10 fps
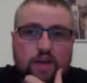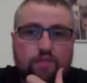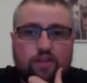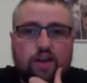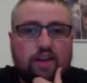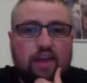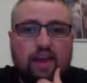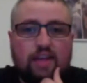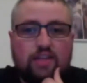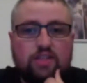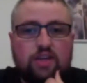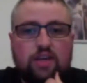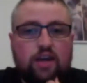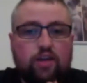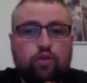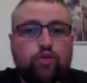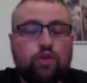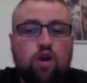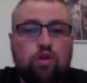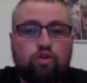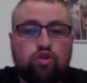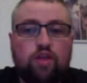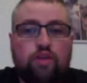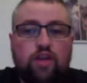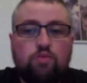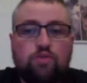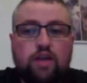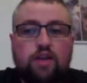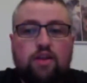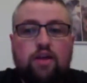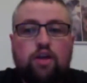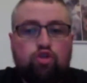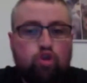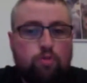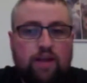stands out for Dan Kelly is Antonio Carlos Jr. I think he was getting